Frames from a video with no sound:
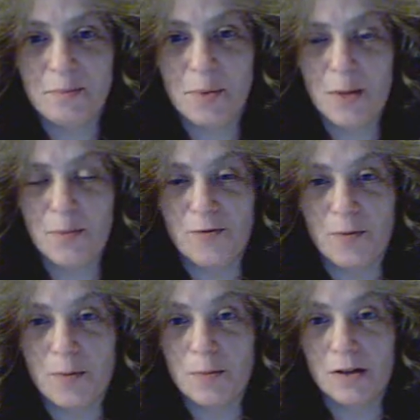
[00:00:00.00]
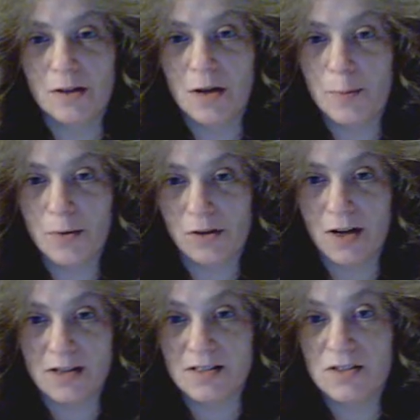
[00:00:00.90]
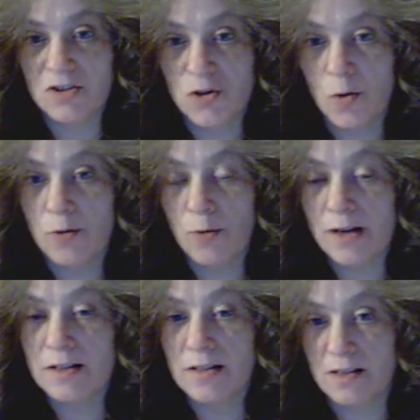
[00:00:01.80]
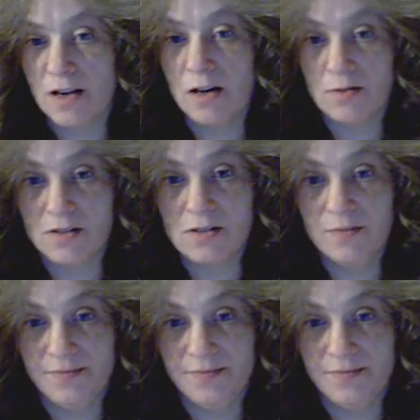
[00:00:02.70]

people from the middle and upper classes enjoy rate discounts